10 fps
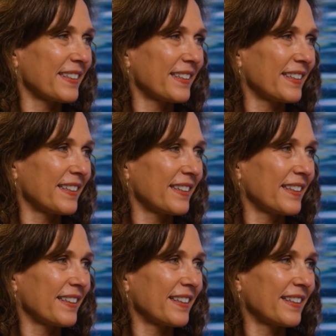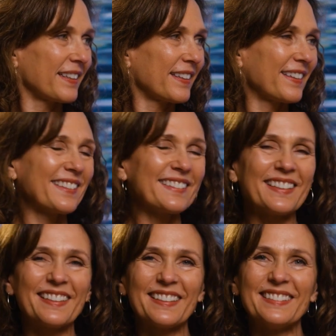
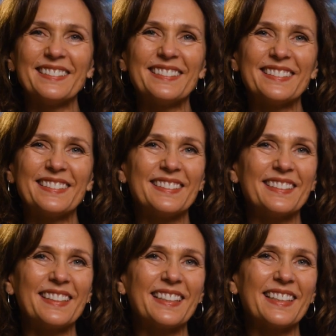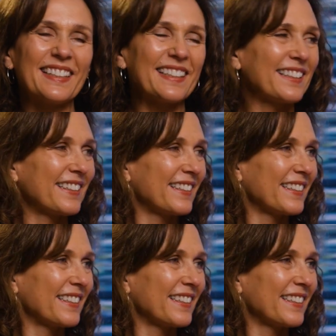(not speaking)